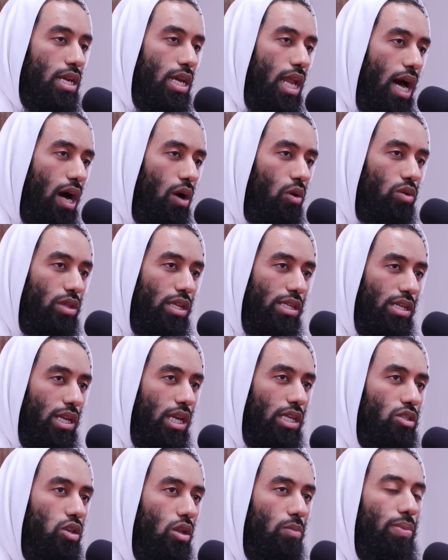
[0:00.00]
Now, this
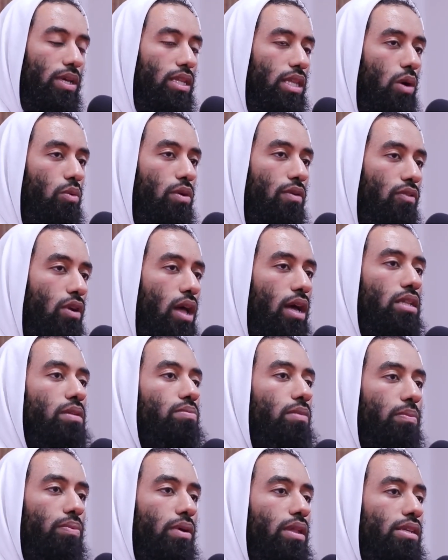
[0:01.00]
little bit that we've
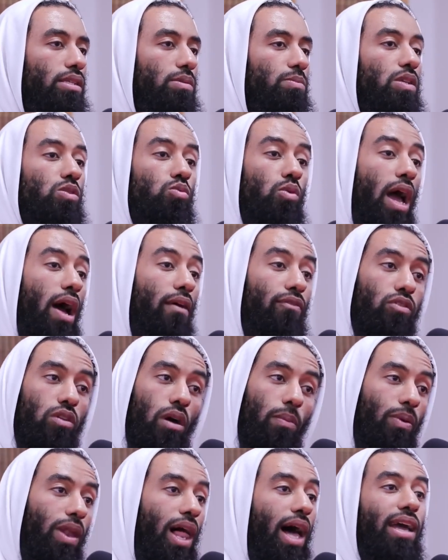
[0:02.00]
learned, my brothers and sisters, we have
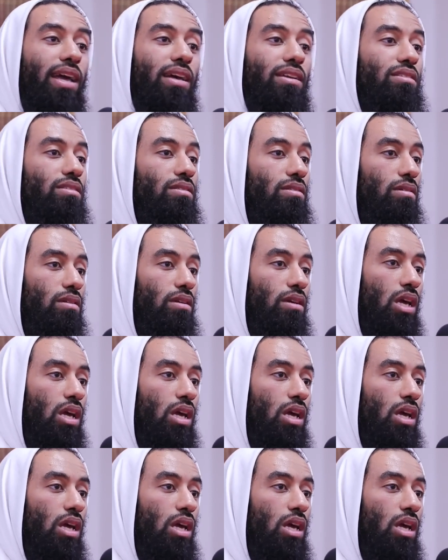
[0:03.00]
to apply it.